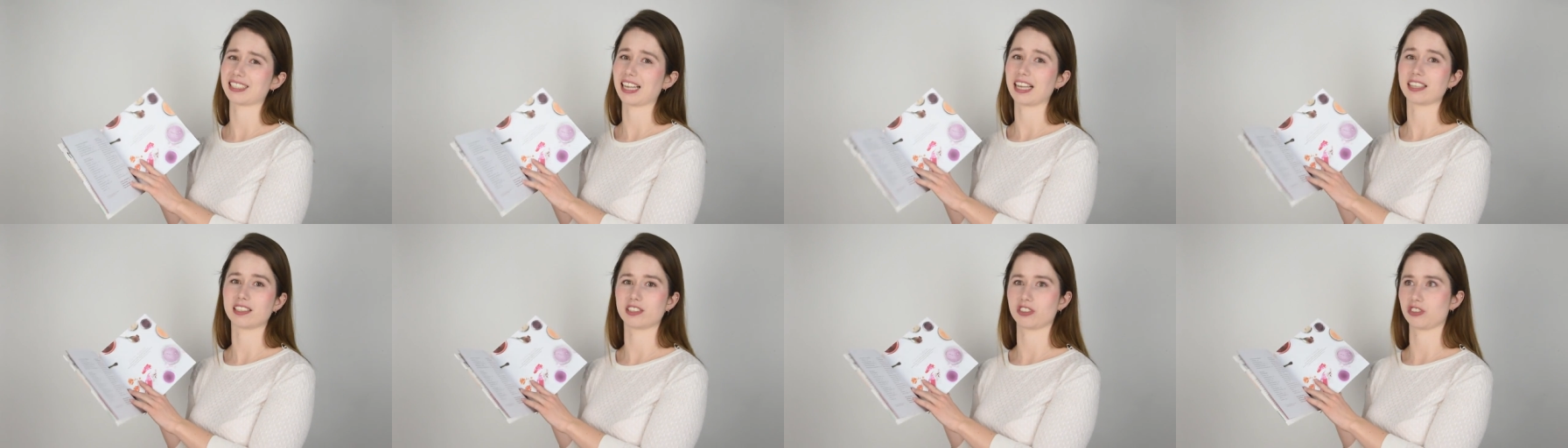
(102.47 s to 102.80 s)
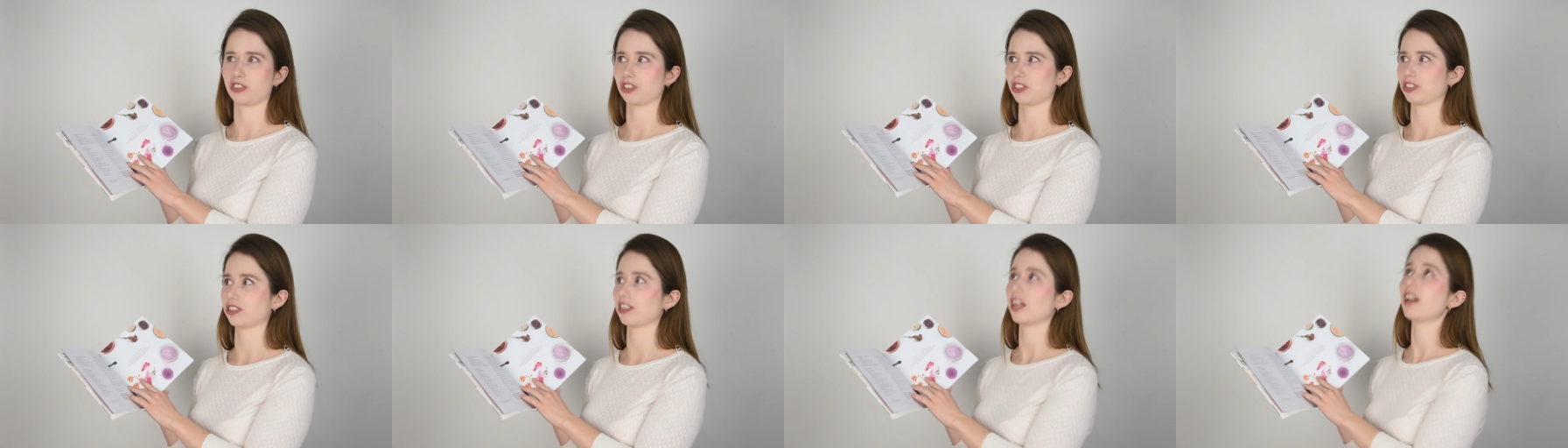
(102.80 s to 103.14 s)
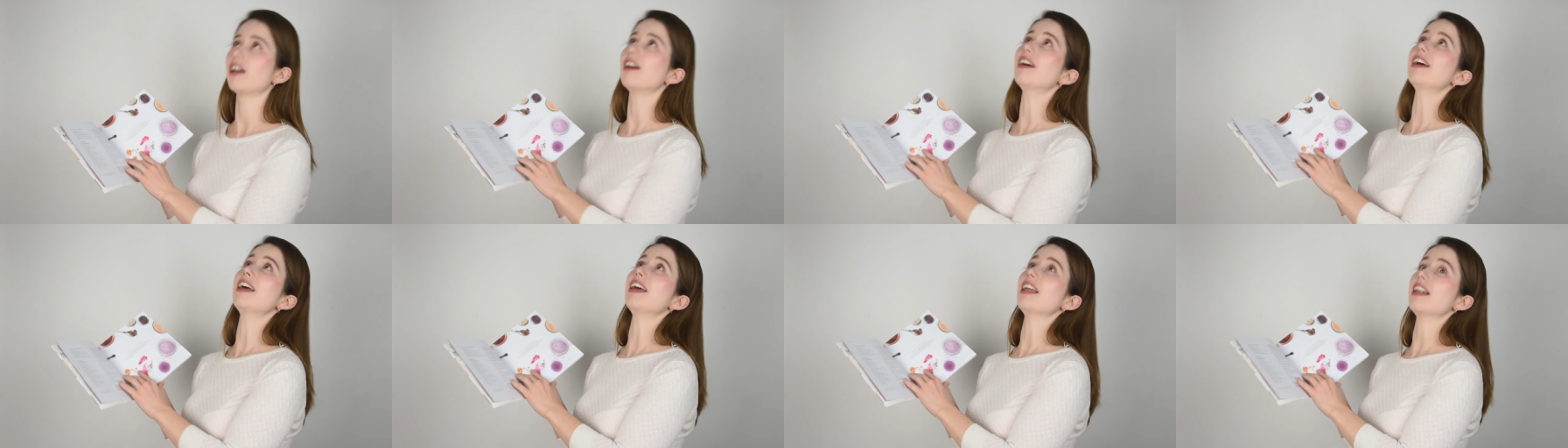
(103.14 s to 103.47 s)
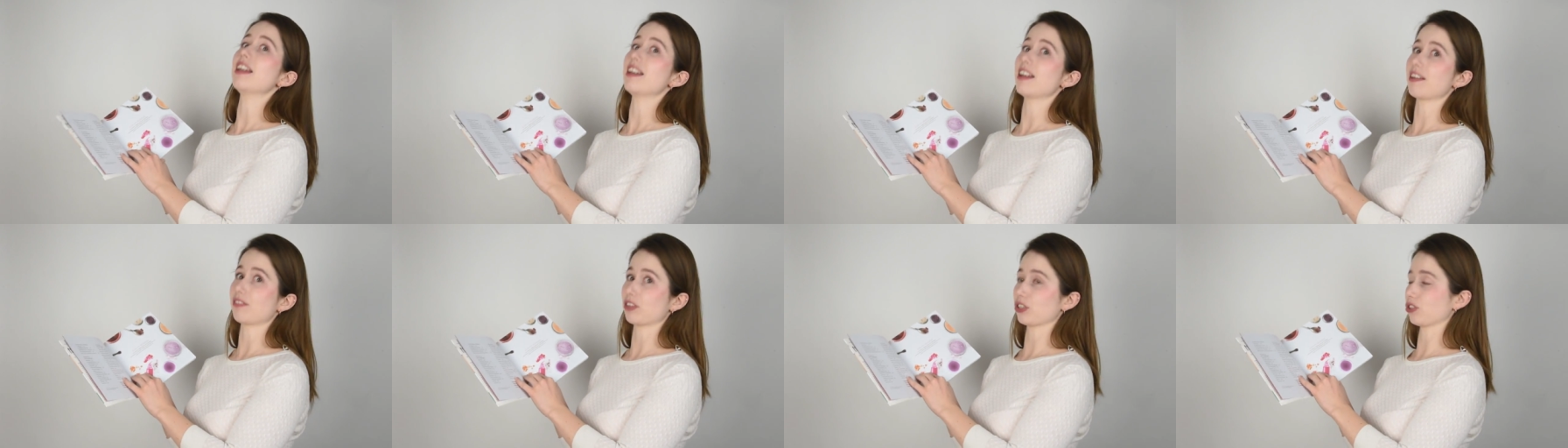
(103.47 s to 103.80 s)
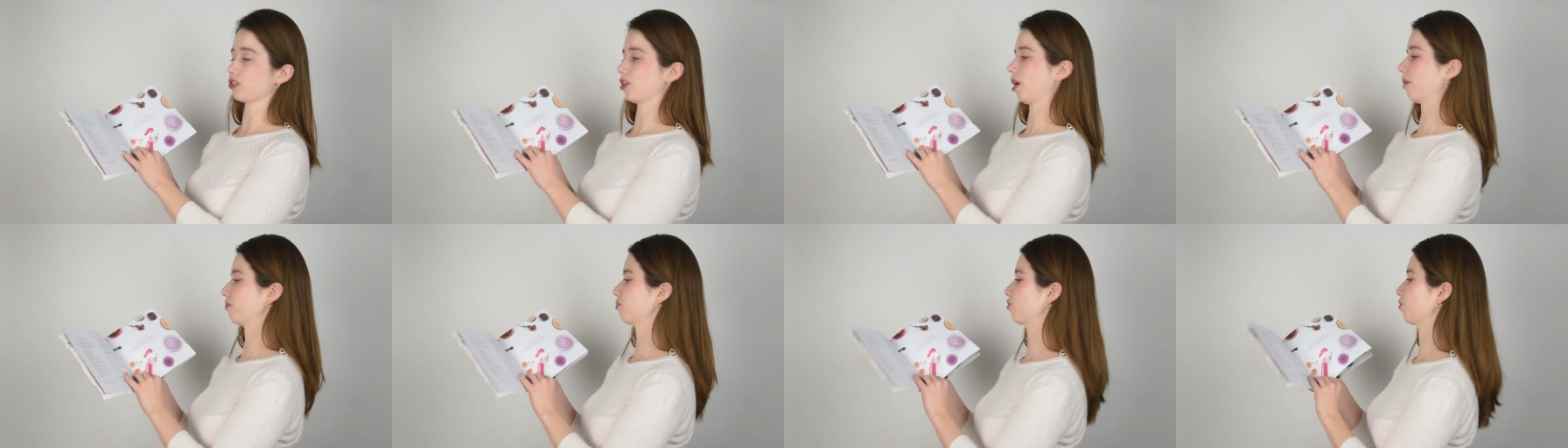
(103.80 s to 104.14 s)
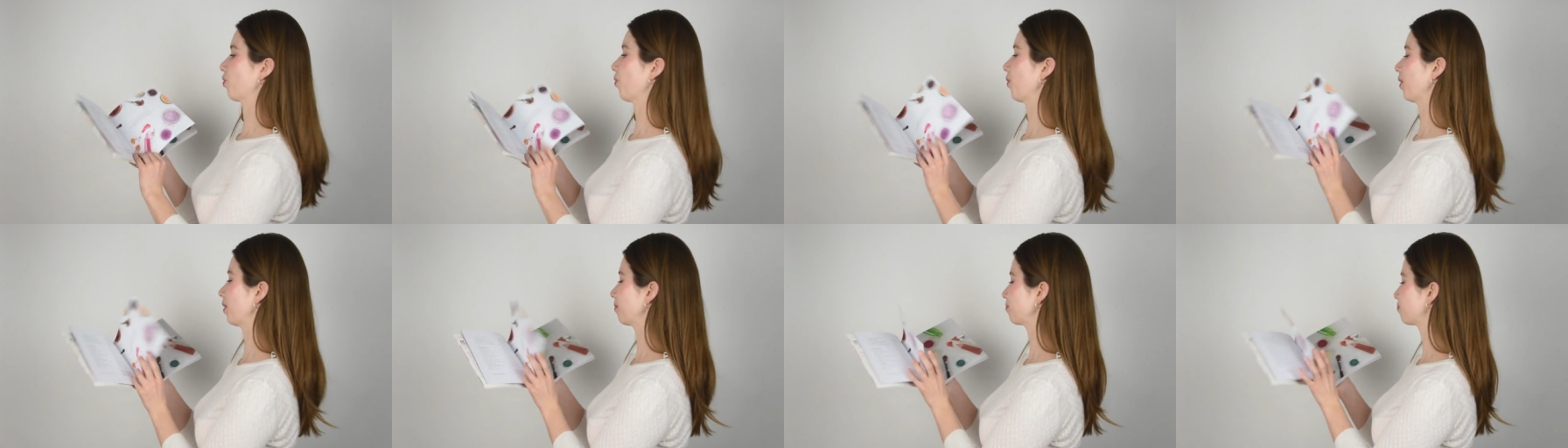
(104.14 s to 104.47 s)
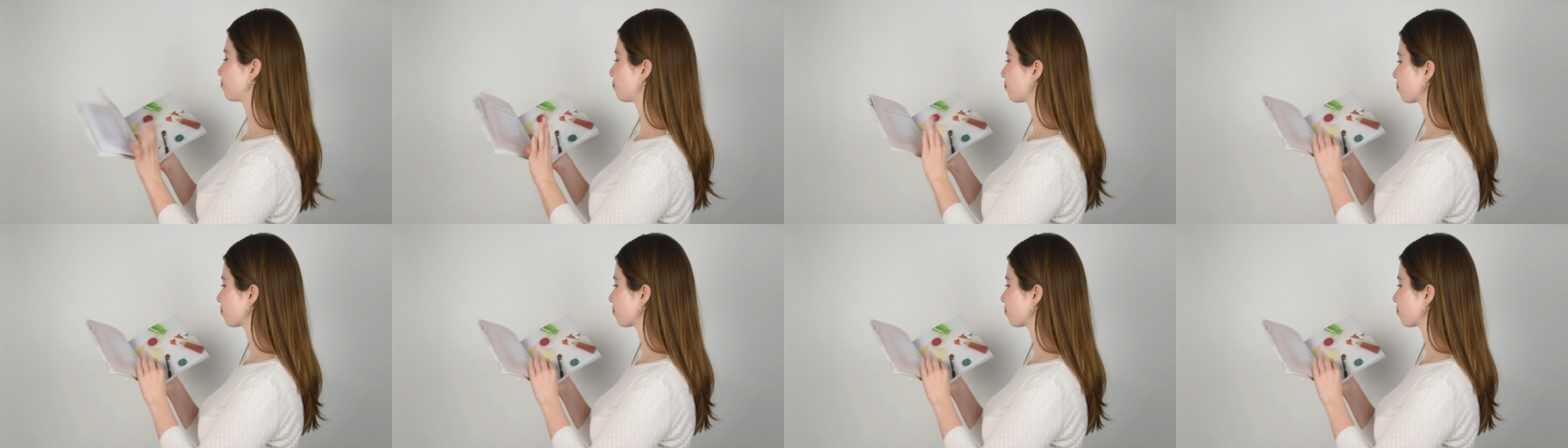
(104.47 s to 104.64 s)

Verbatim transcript: that list just never stops growing.